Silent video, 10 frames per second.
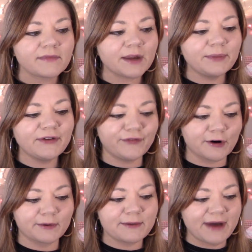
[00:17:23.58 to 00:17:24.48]

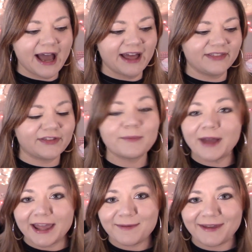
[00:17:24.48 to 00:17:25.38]
before we met the
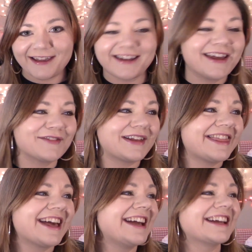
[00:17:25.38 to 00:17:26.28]
baby and
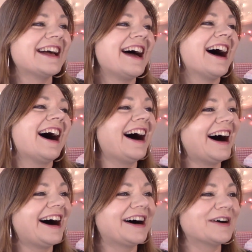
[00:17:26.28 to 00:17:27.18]
everything.
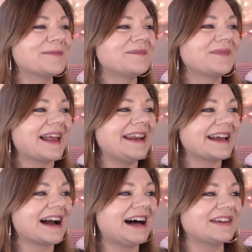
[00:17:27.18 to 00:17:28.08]
Um and
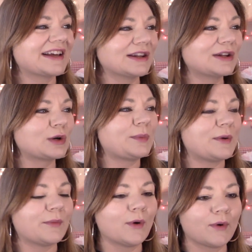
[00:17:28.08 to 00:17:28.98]
it got like a little
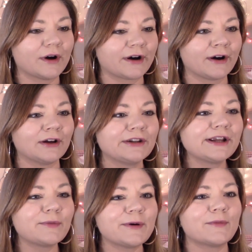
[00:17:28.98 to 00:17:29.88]
bit more a
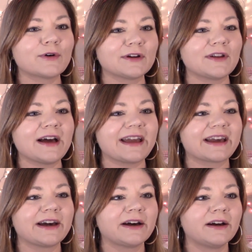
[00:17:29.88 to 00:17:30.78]
little bit more
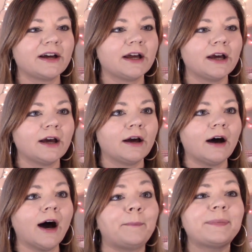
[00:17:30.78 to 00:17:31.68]
like
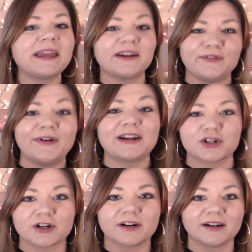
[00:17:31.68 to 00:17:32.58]
upbeat
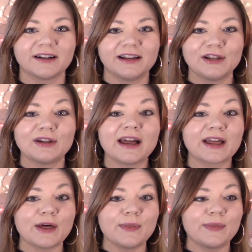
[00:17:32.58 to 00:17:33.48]
adventure.
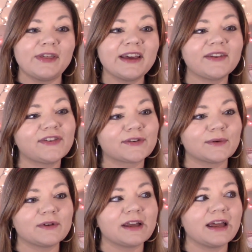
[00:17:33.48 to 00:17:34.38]
Like this
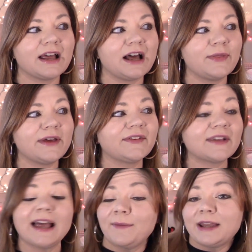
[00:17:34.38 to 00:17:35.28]
this
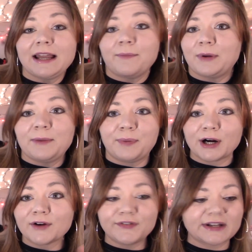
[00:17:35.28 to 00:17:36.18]
I mean it, it
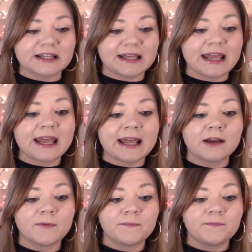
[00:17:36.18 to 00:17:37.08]
perfectly